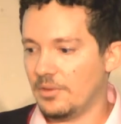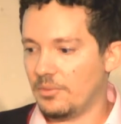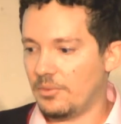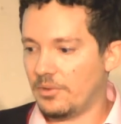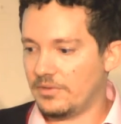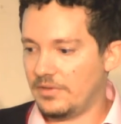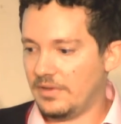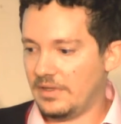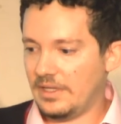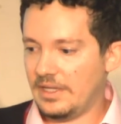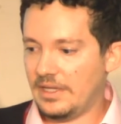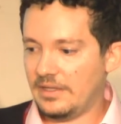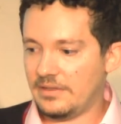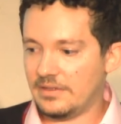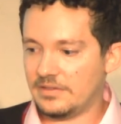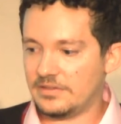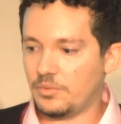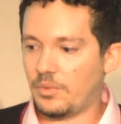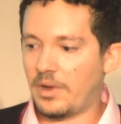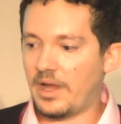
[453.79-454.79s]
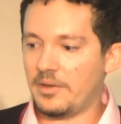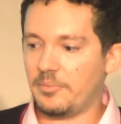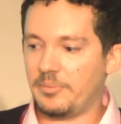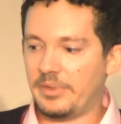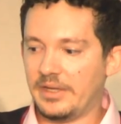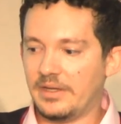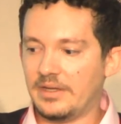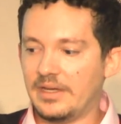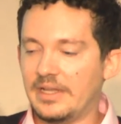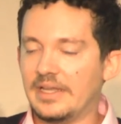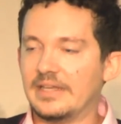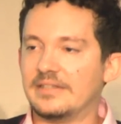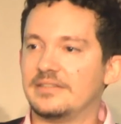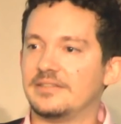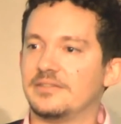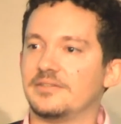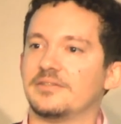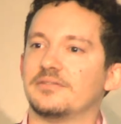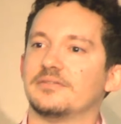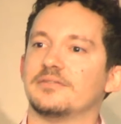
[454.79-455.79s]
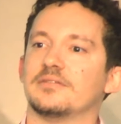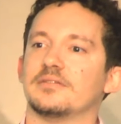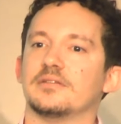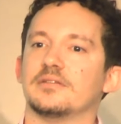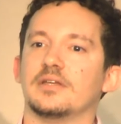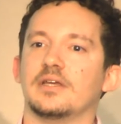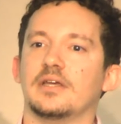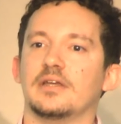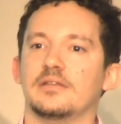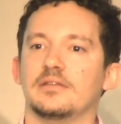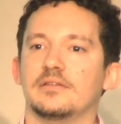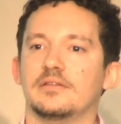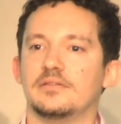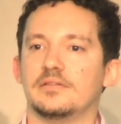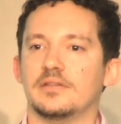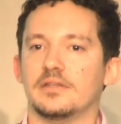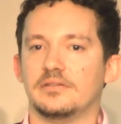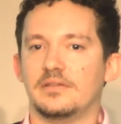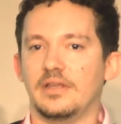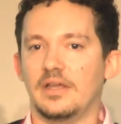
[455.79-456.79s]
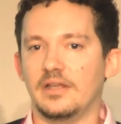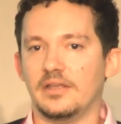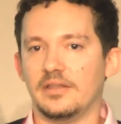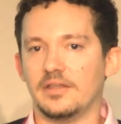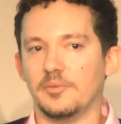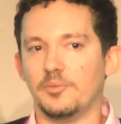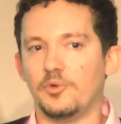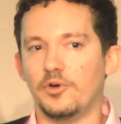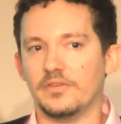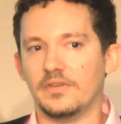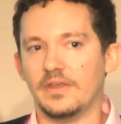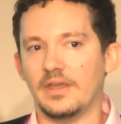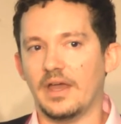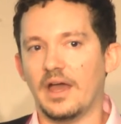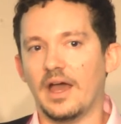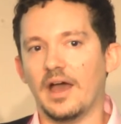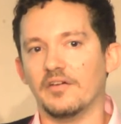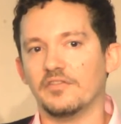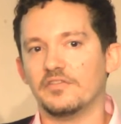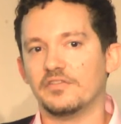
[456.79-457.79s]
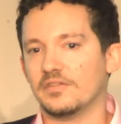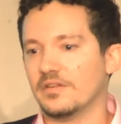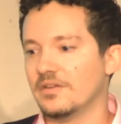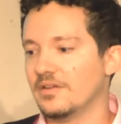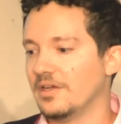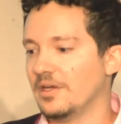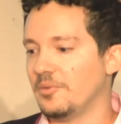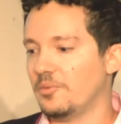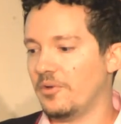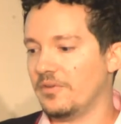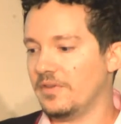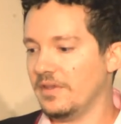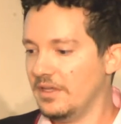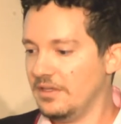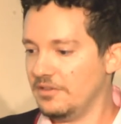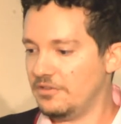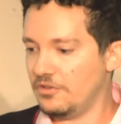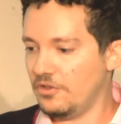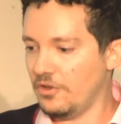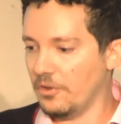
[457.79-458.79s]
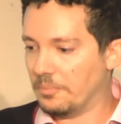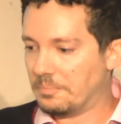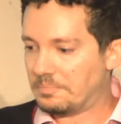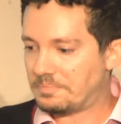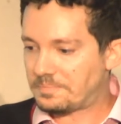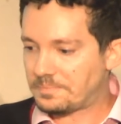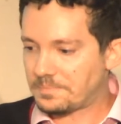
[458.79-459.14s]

What they need is one big list and telling them what they have and what they need to do.